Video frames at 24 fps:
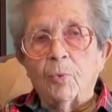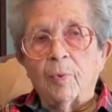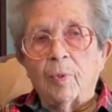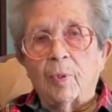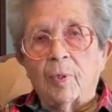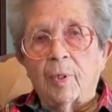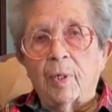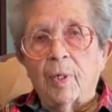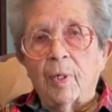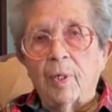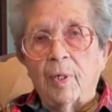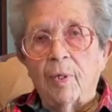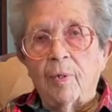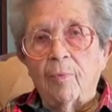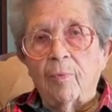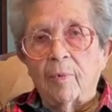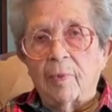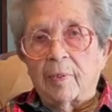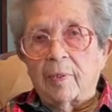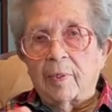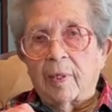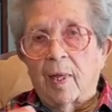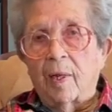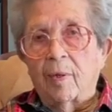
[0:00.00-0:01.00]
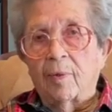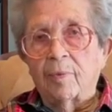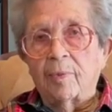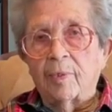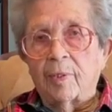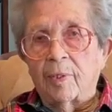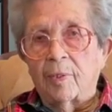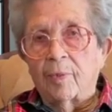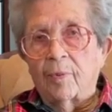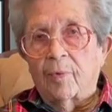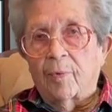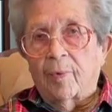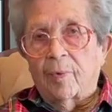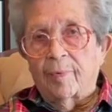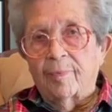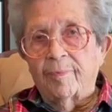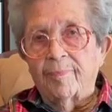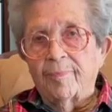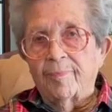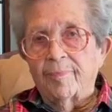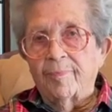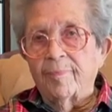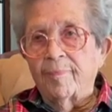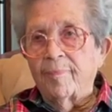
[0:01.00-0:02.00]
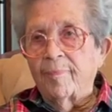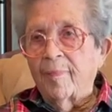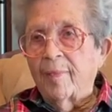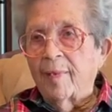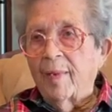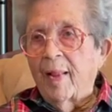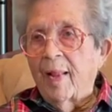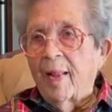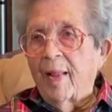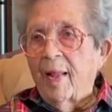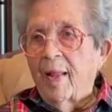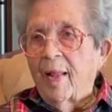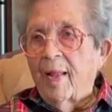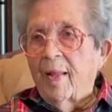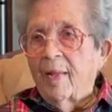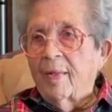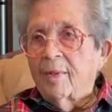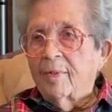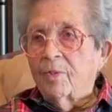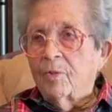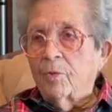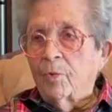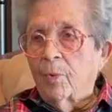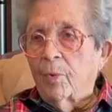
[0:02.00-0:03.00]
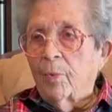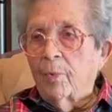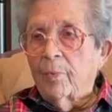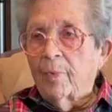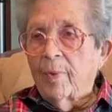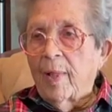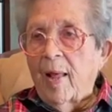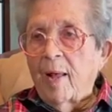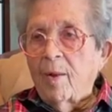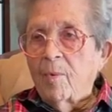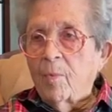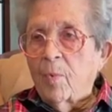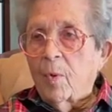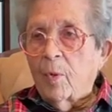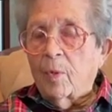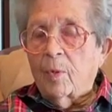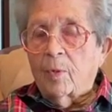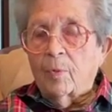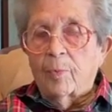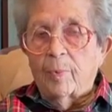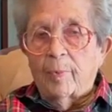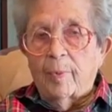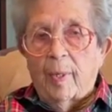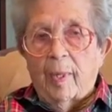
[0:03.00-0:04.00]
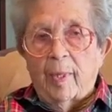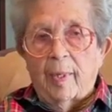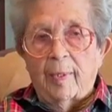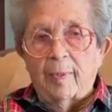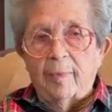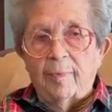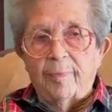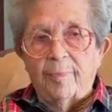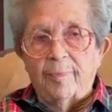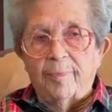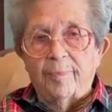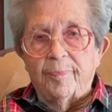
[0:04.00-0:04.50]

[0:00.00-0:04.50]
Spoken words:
and he was out the door. So that worked well.